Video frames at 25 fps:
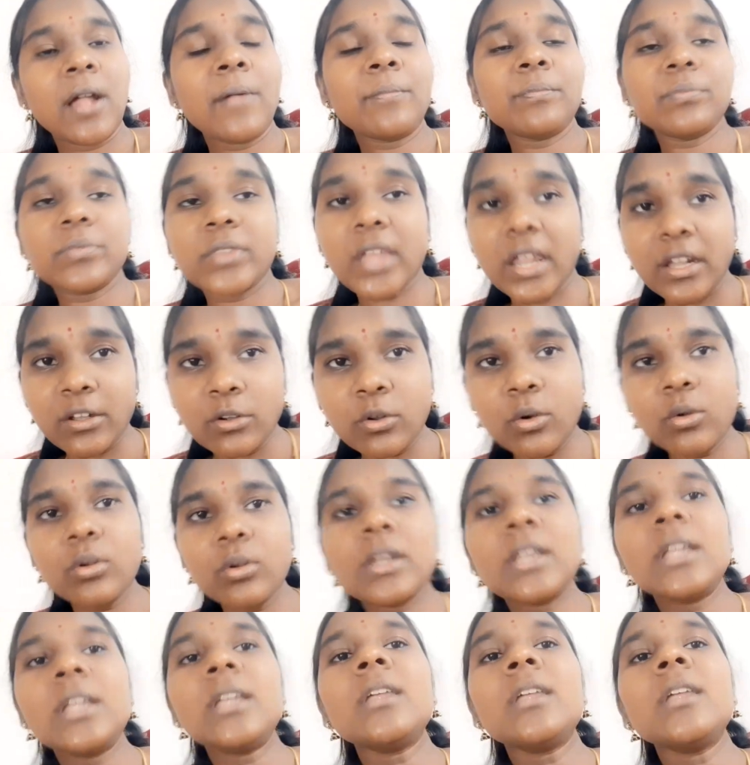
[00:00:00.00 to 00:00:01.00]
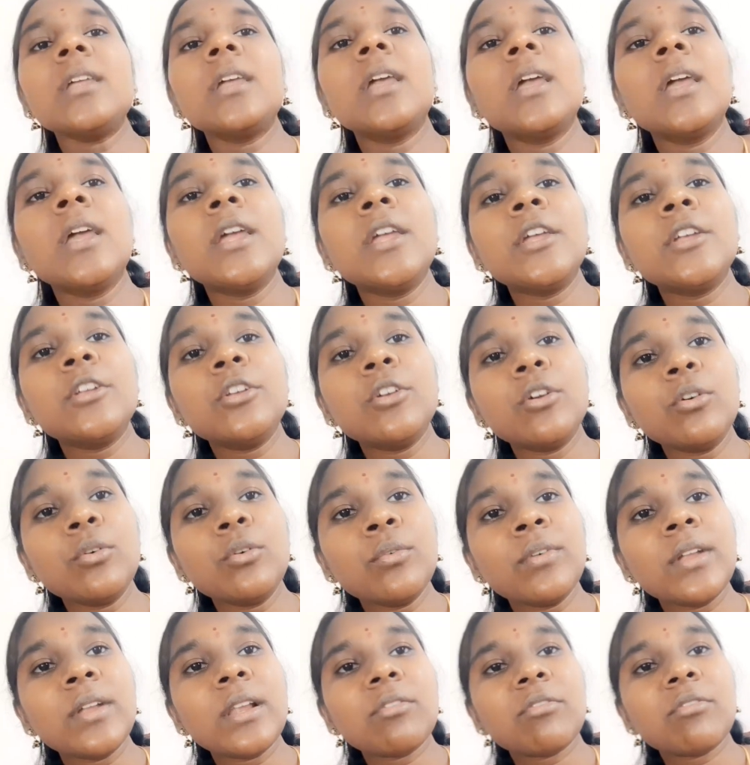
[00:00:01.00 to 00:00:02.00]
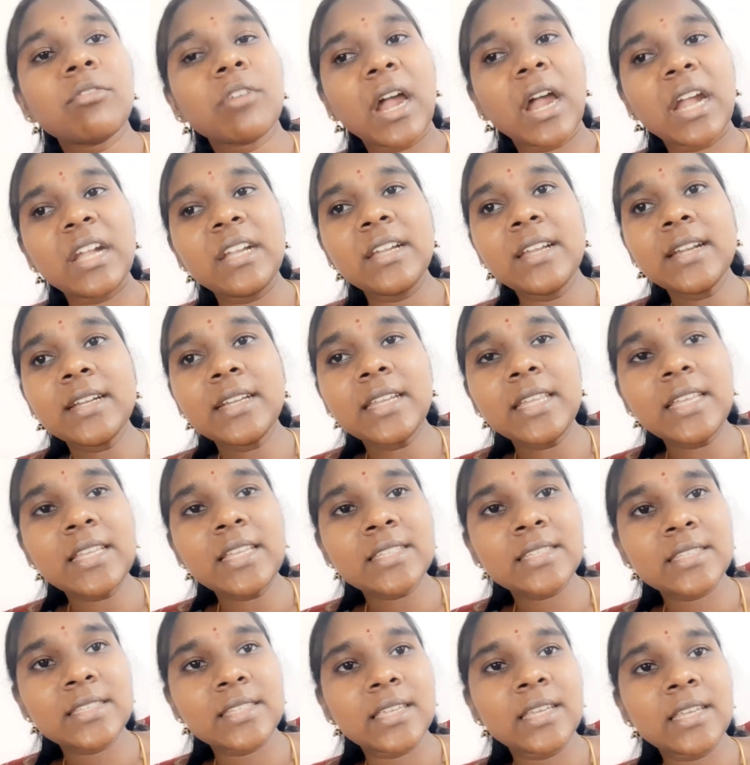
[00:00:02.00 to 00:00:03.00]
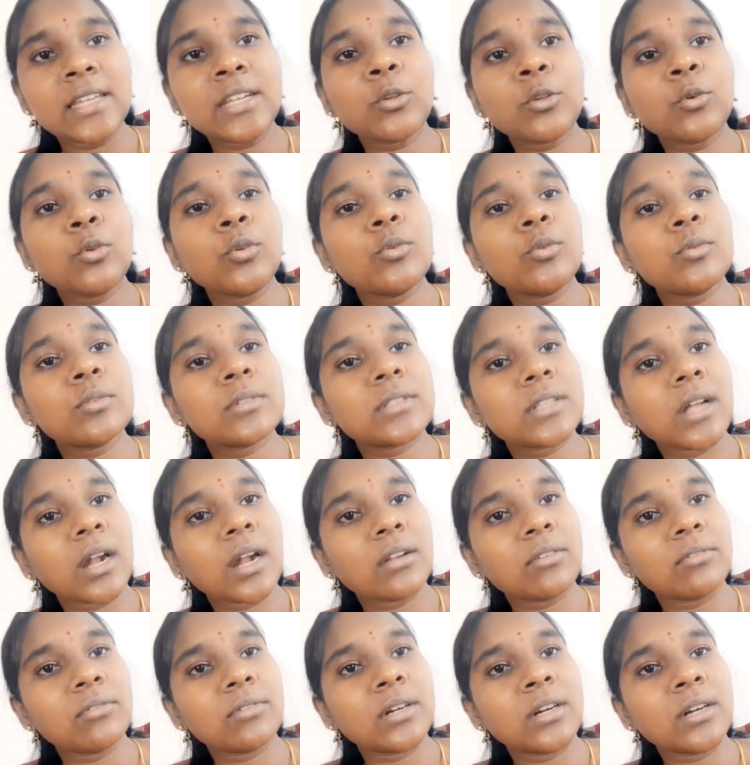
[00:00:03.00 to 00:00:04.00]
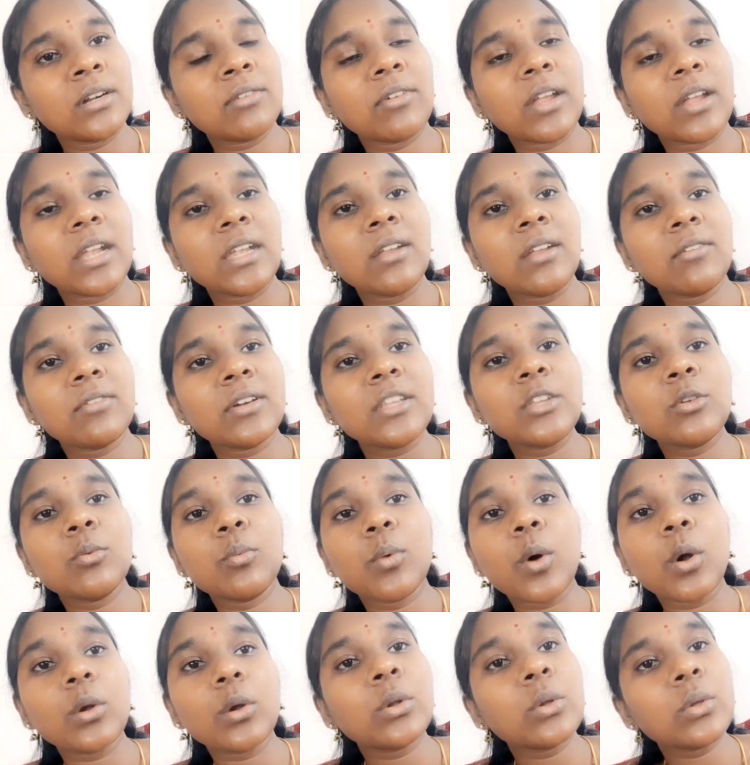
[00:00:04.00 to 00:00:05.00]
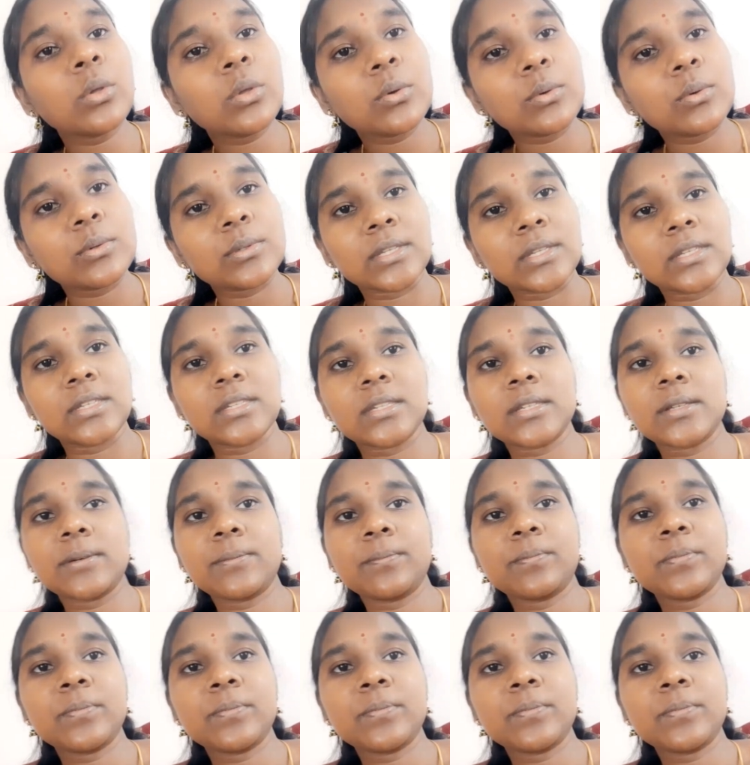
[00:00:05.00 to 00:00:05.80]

Then only you will find it easy to use that word whenever you want to use it.